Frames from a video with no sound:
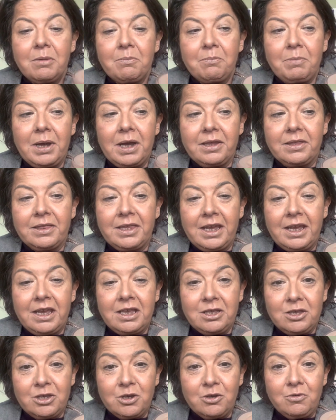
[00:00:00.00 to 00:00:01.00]
But they
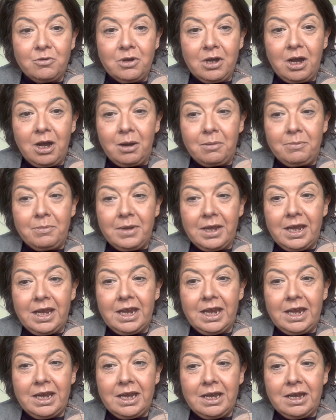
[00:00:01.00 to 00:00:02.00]
do come
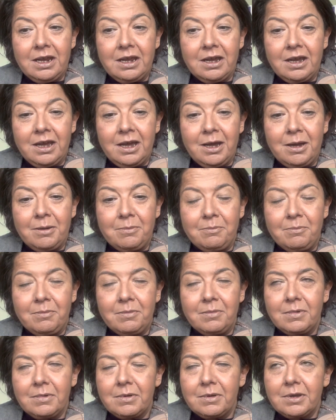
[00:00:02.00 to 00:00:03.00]
in
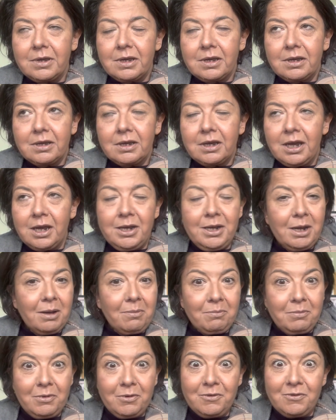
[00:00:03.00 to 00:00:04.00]
a
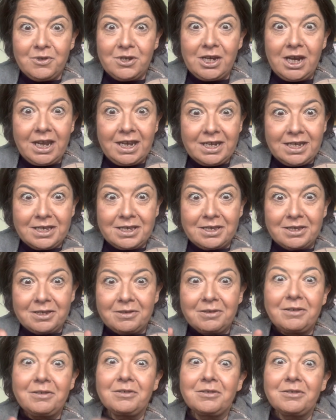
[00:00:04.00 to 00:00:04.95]
number of shades.